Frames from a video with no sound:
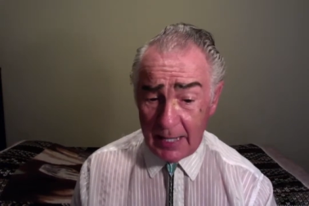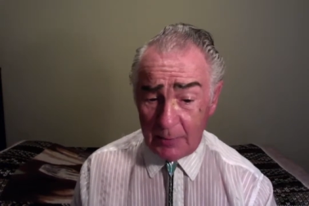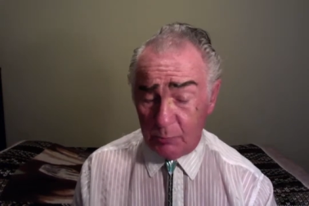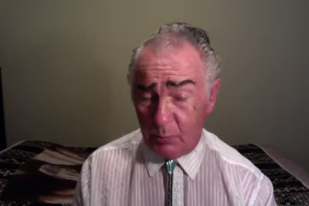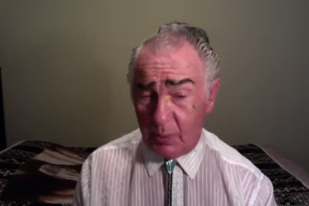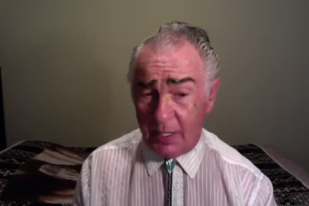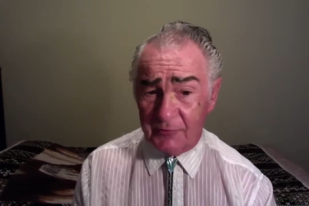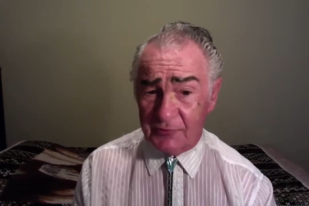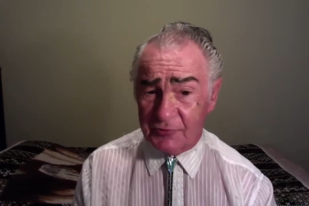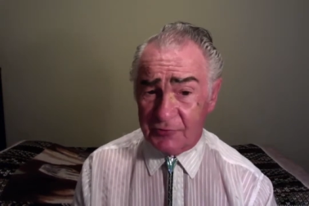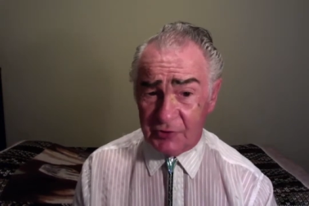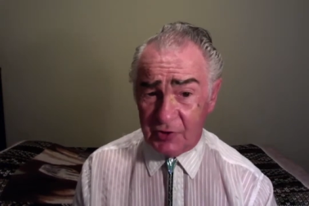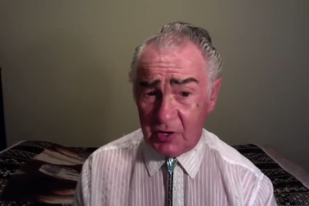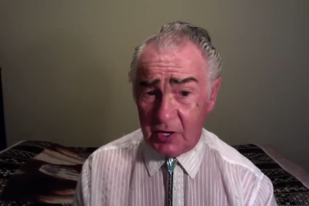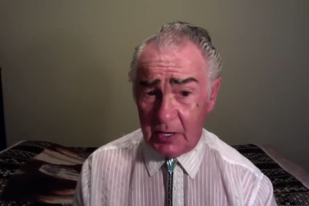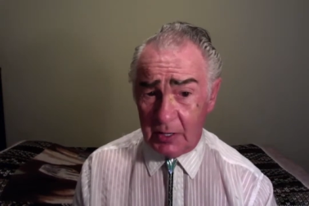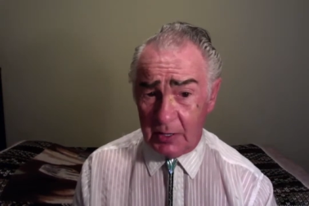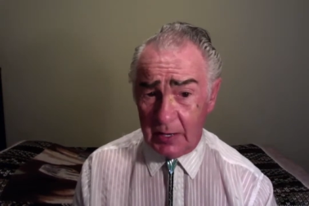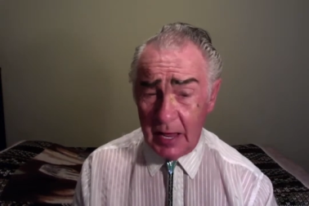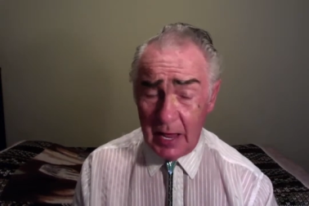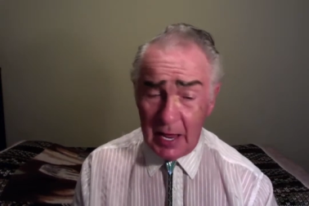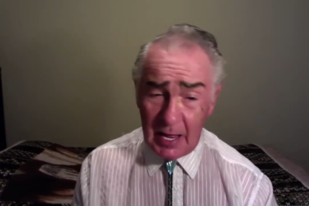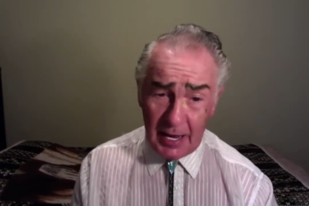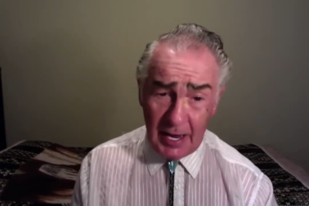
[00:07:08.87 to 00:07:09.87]
We have seen
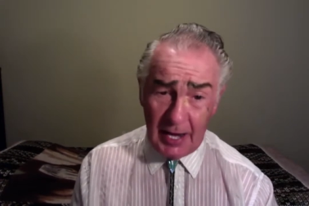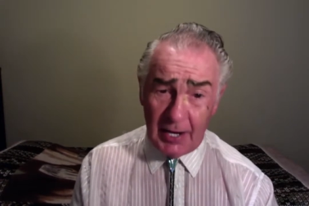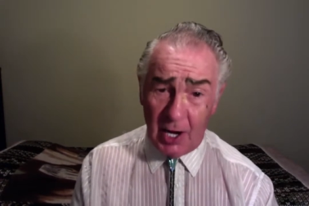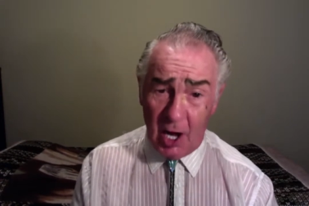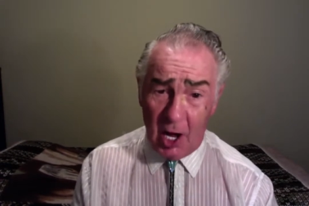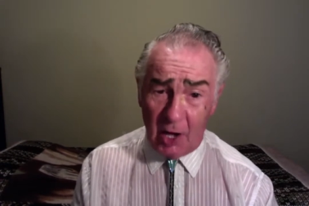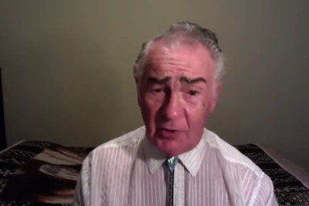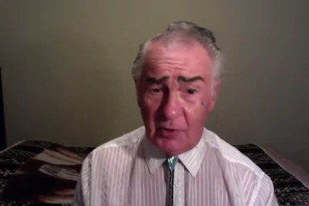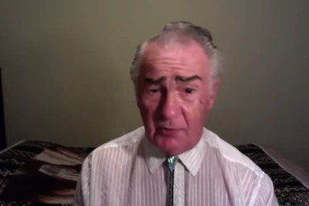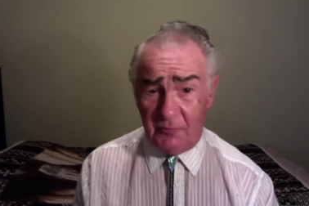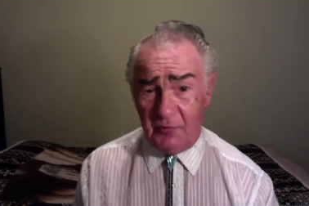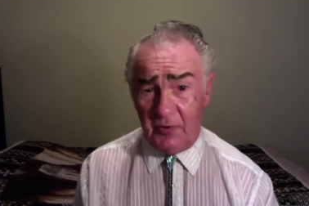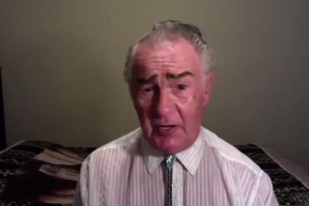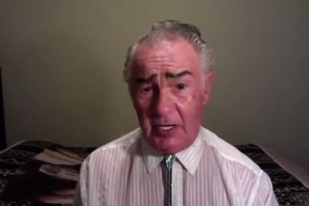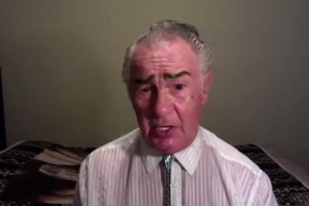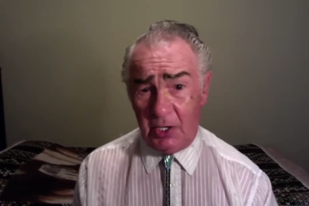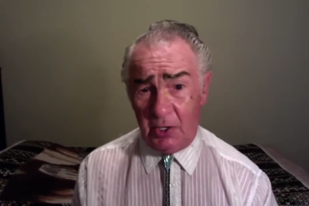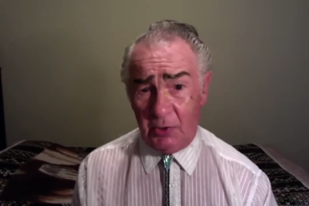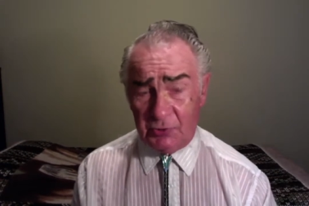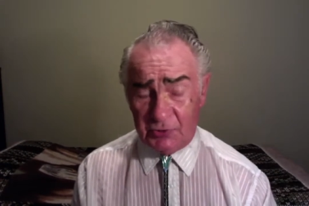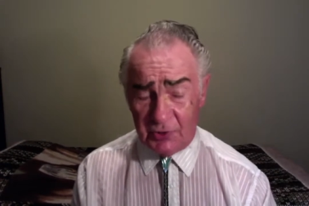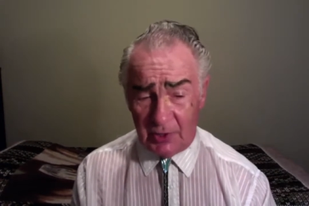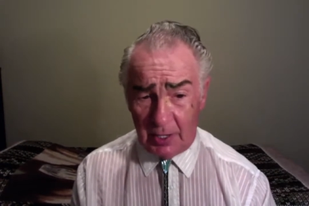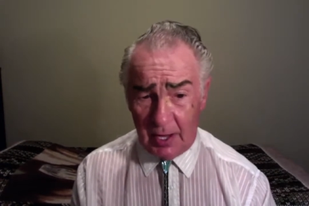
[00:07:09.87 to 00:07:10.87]
in other
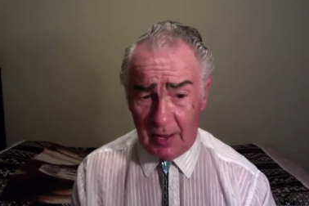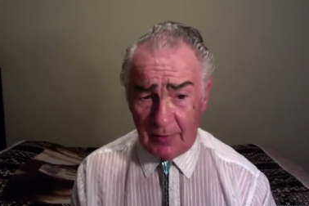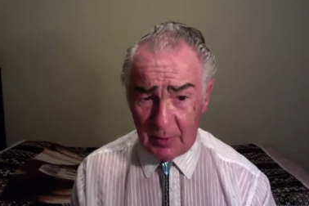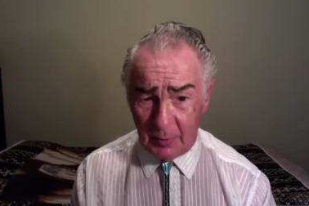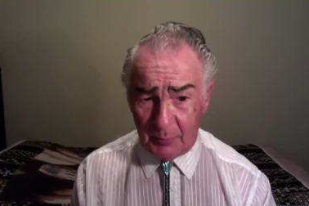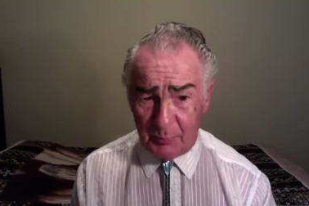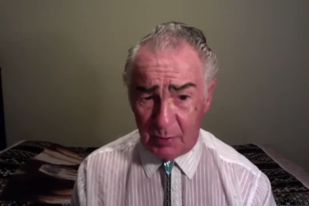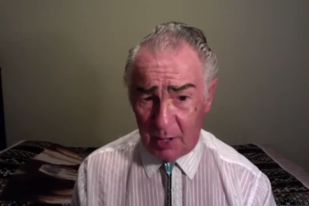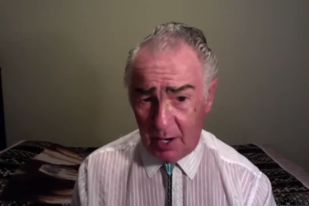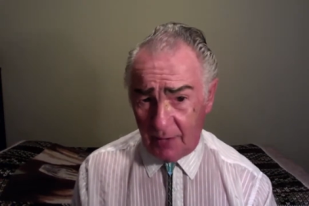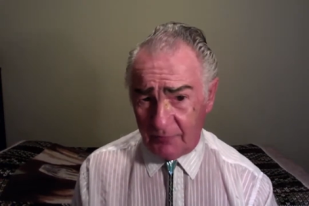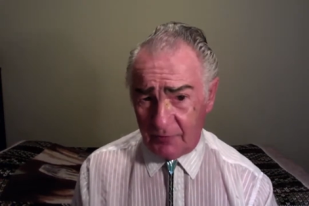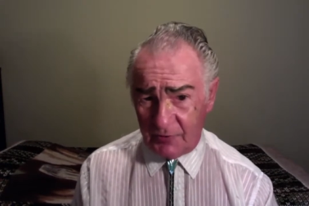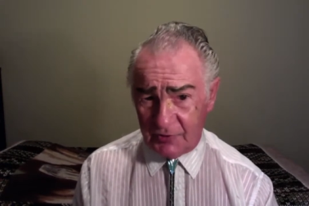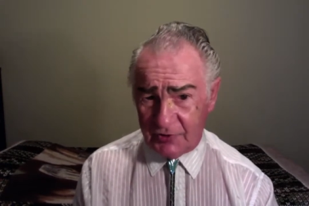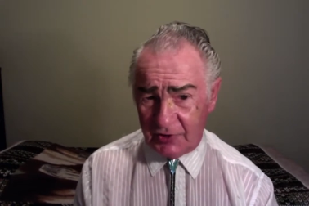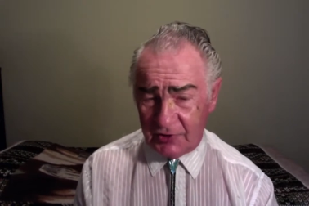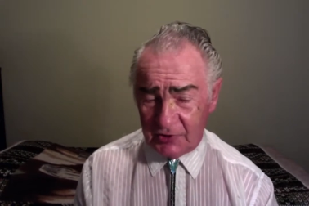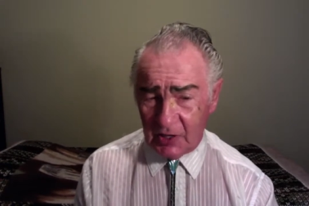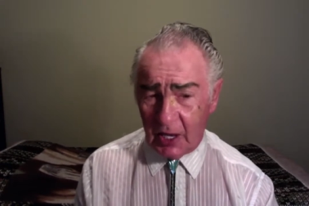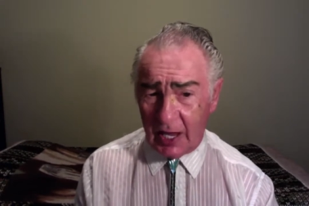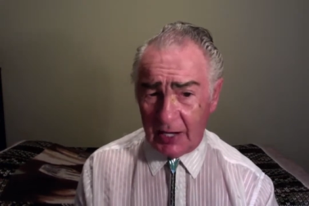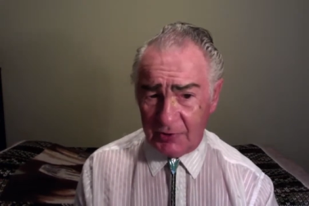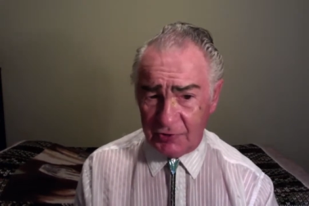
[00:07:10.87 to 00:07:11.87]
videos and other prophecies
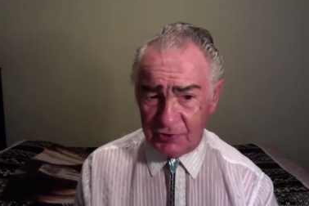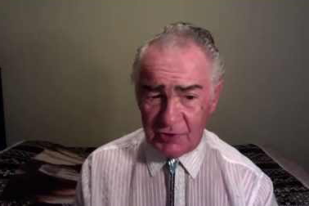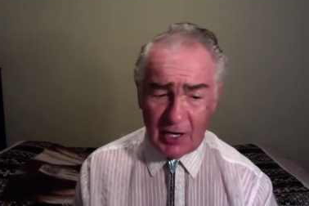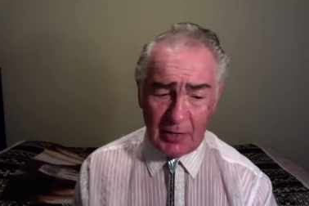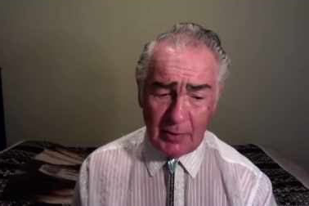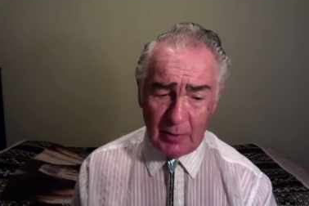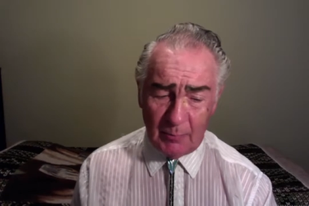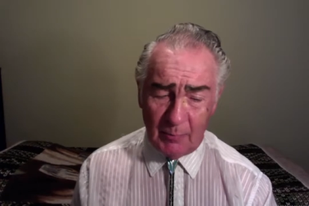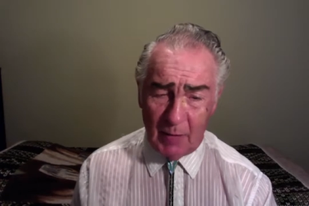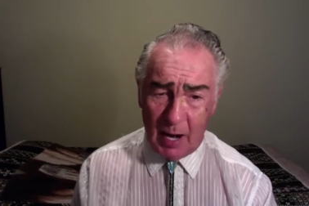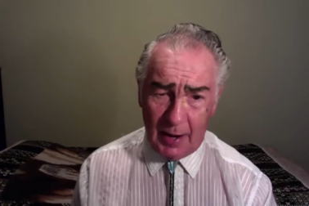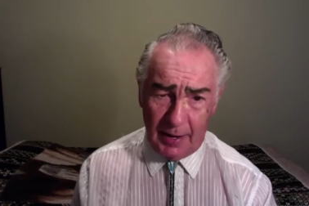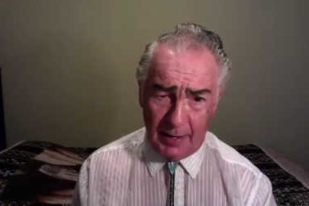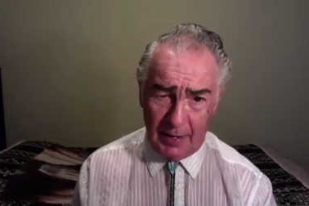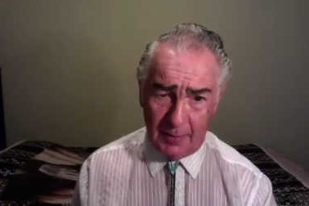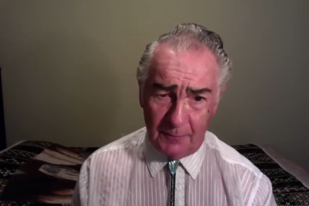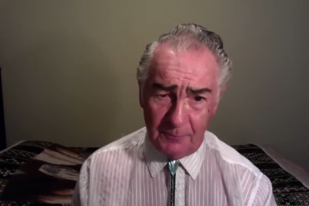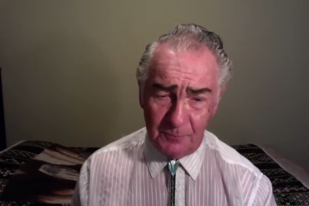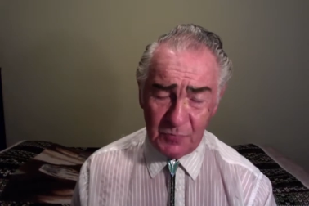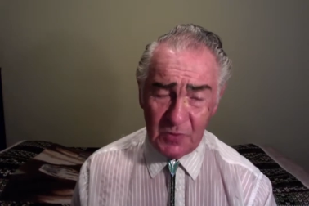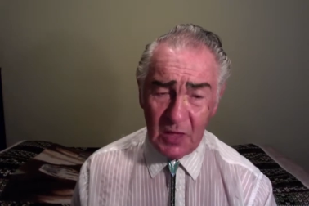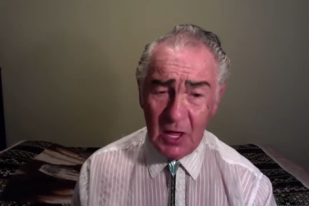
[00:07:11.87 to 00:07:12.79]
like Jeremiah